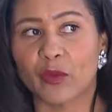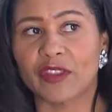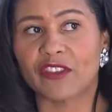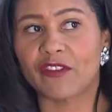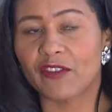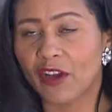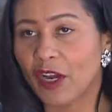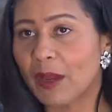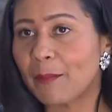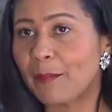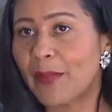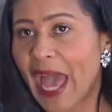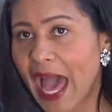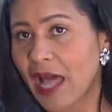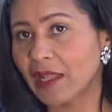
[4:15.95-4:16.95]
with a very
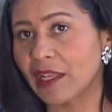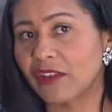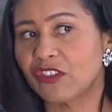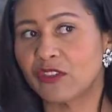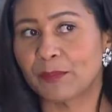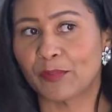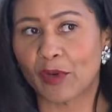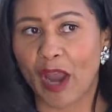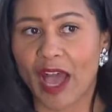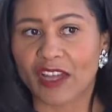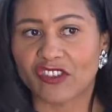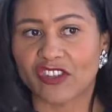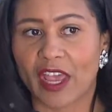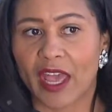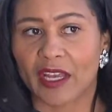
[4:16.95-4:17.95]
balanced
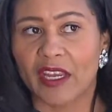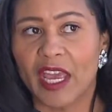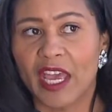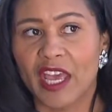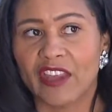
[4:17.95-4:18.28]
project